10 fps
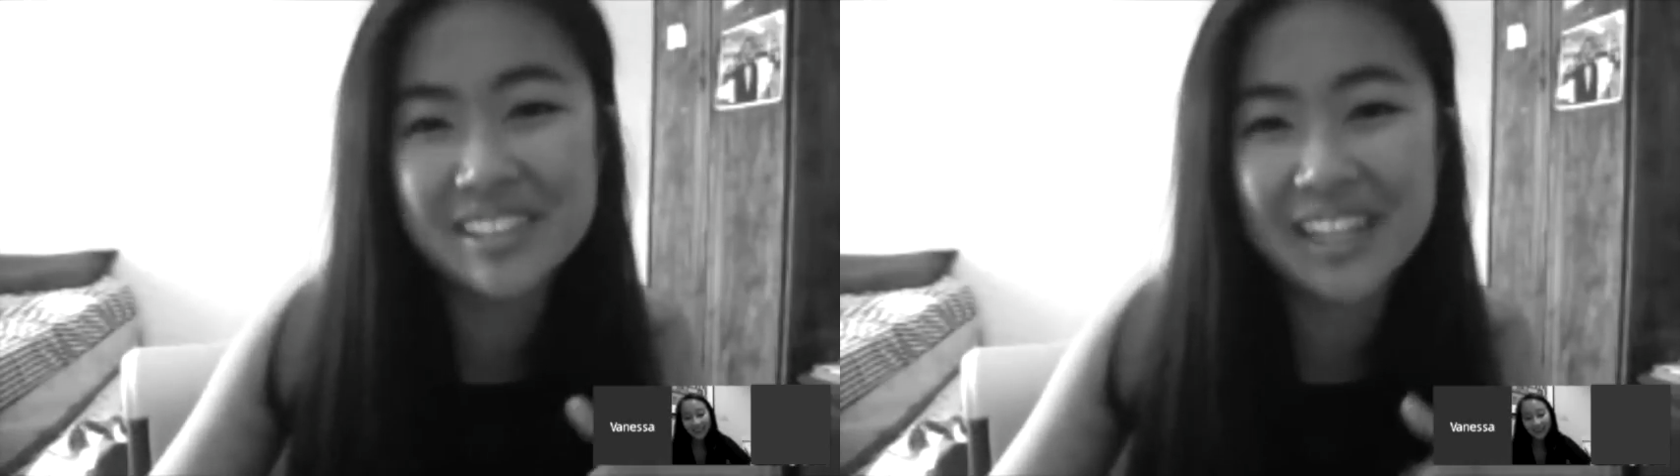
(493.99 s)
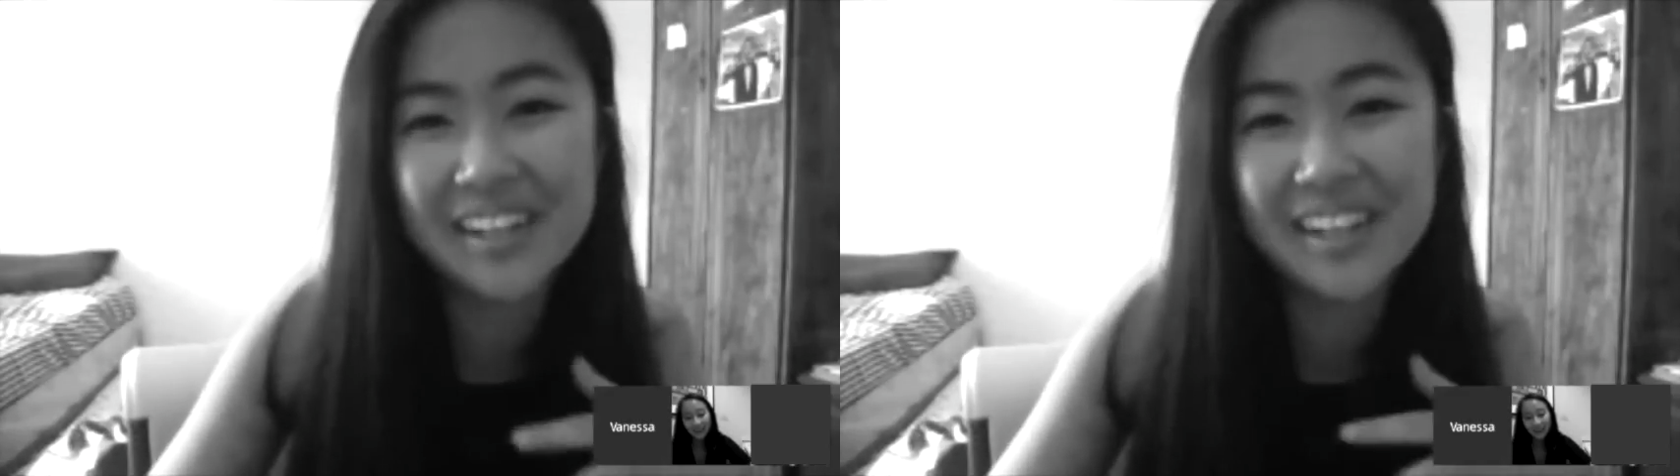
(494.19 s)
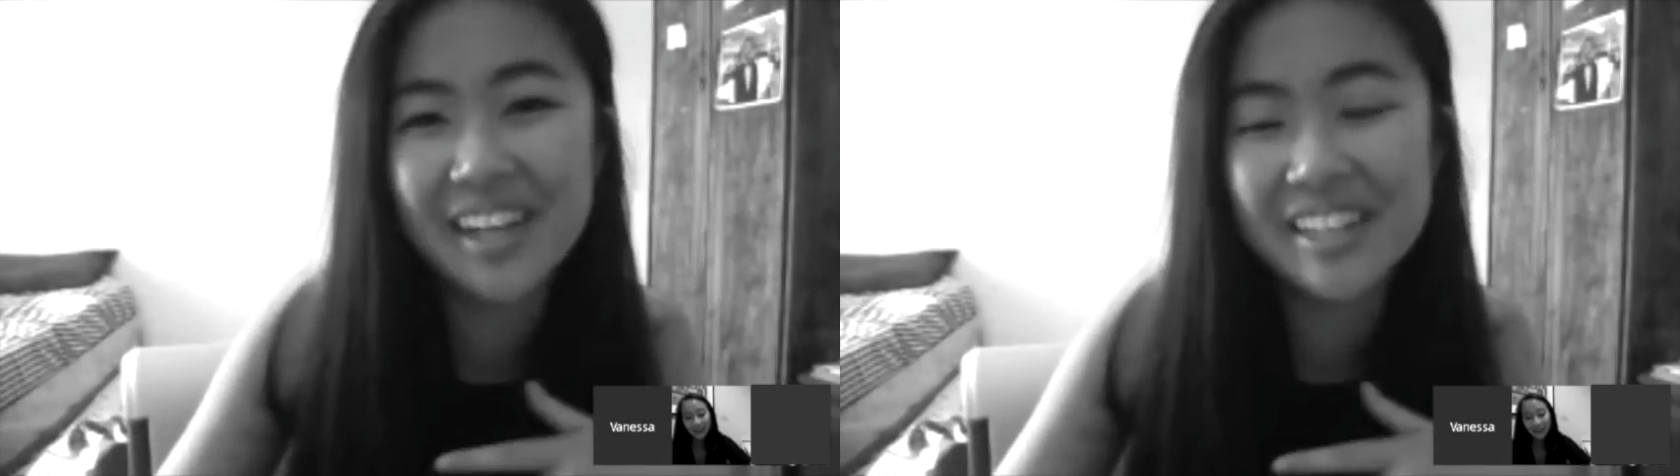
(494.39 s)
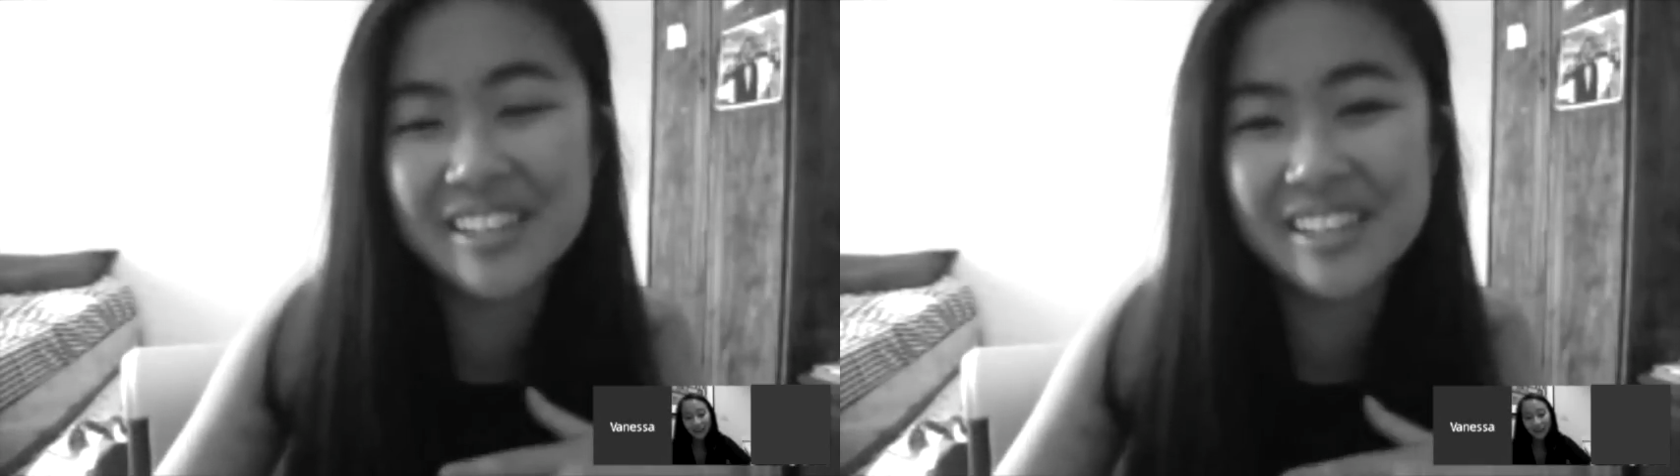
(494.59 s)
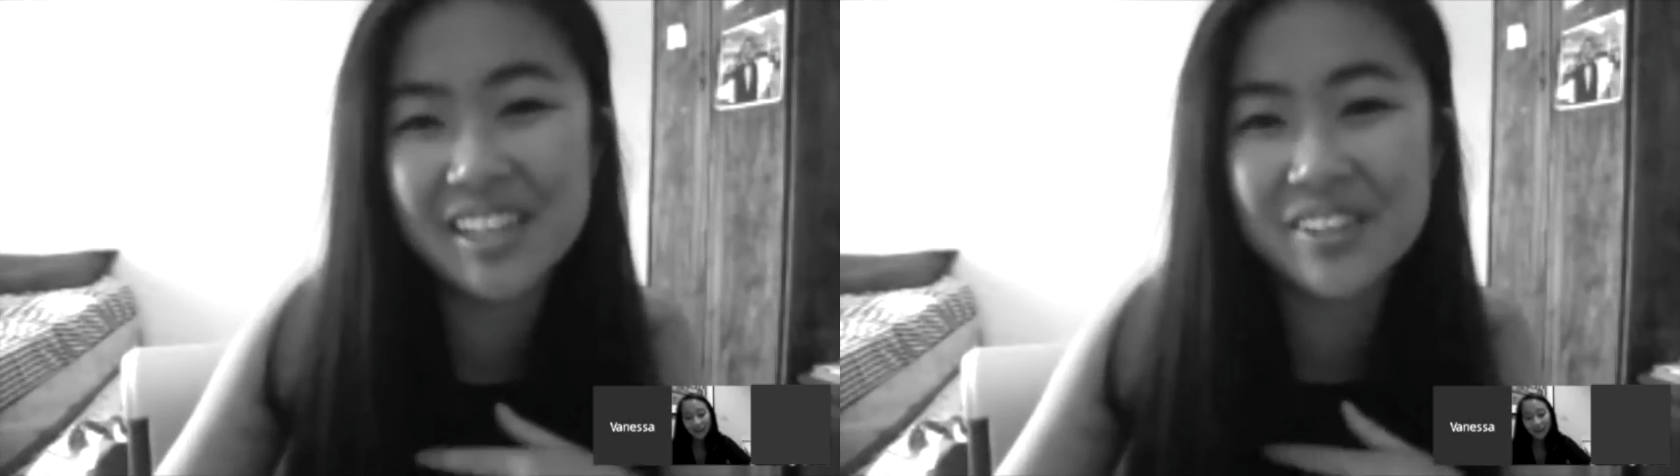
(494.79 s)
of Care and
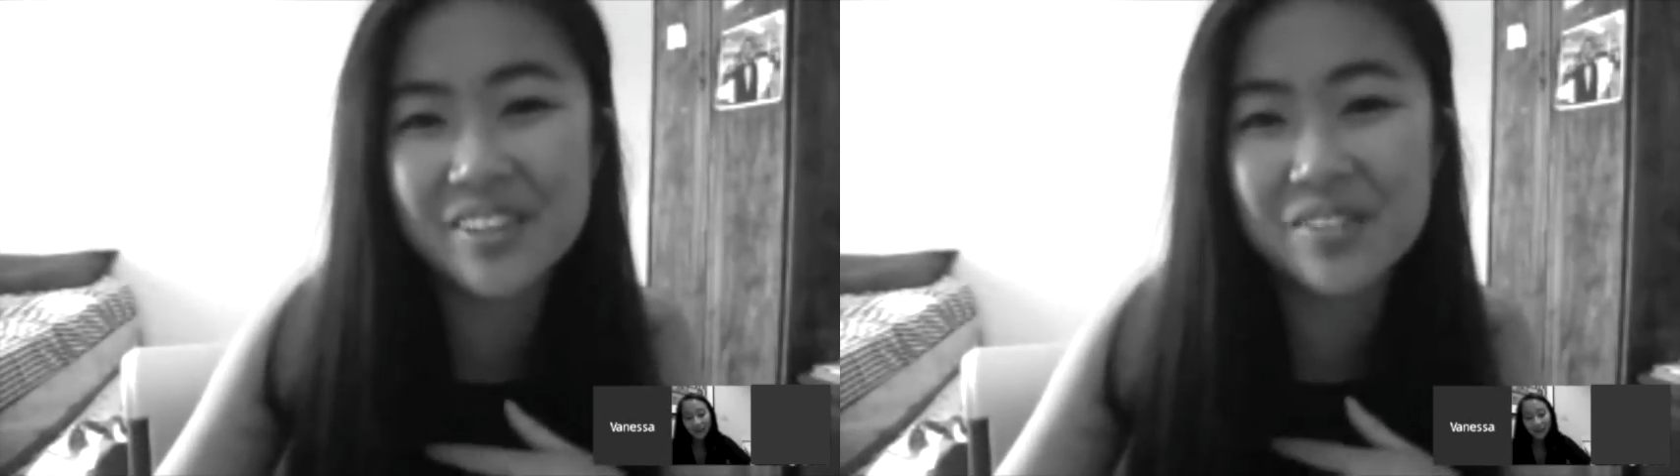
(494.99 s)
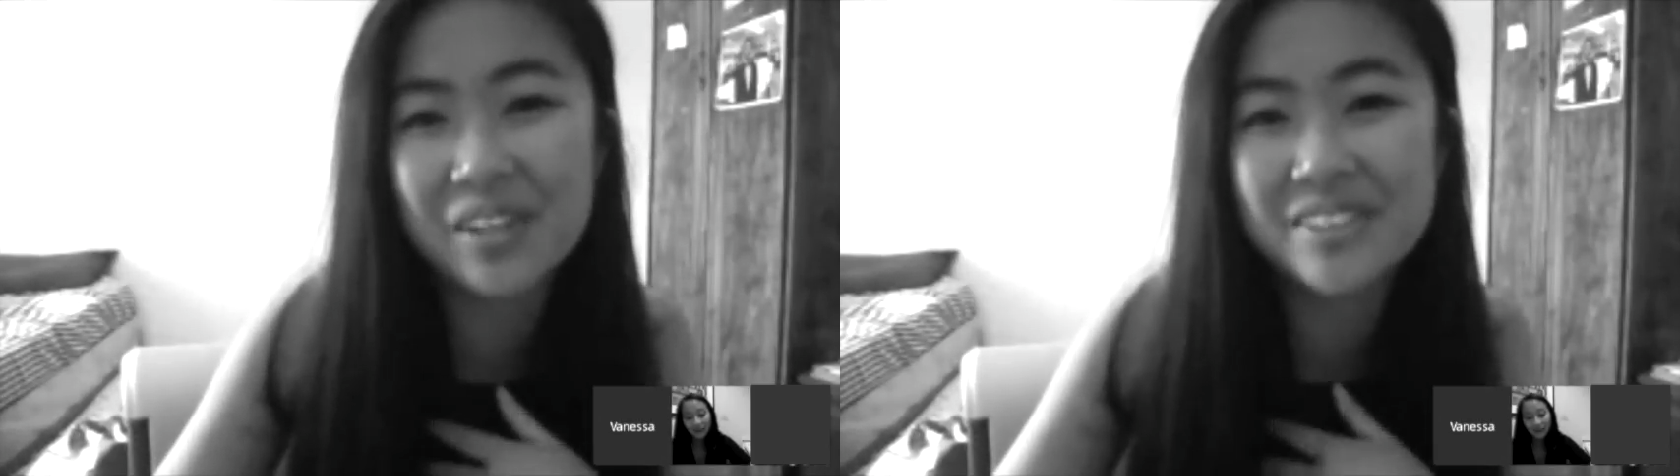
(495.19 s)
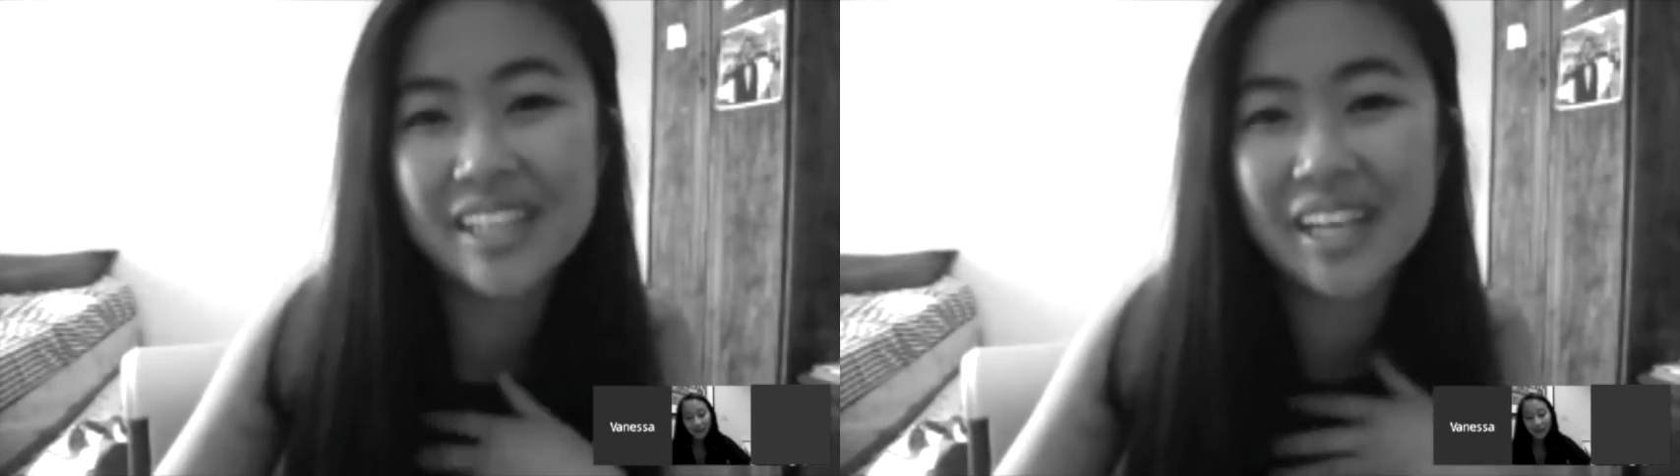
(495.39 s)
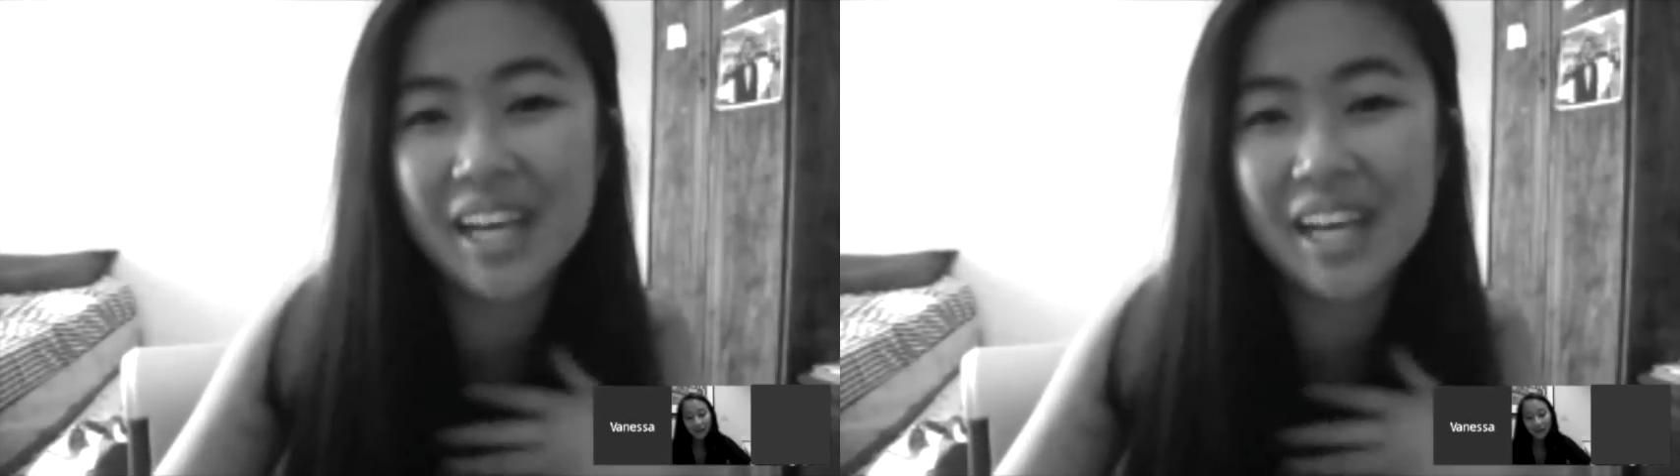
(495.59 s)
Nadya on the website